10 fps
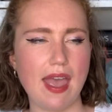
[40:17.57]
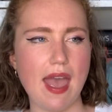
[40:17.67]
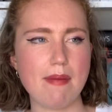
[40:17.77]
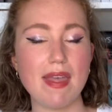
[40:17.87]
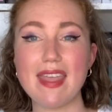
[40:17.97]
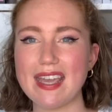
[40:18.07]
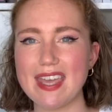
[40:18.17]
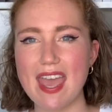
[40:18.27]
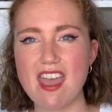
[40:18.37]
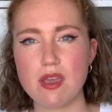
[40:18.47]
Um, and then
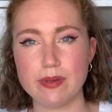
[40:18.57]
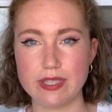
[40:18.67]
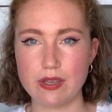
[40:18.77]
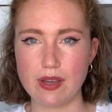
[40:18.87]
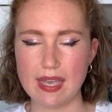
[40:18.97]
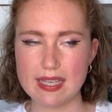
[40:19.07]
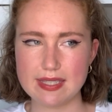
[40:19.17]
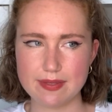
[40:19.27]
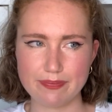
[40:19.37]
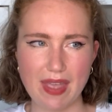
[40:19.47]
Kit, who's the
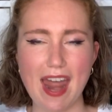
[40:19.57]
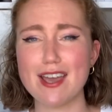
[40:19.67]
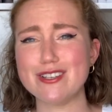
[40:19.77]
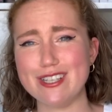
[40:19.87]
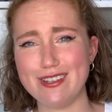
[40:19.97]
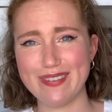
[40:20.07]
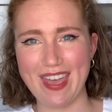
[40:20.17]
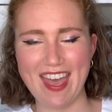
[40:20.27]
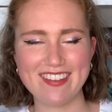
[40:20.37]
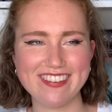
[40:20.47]
youngest, and I also love Kit.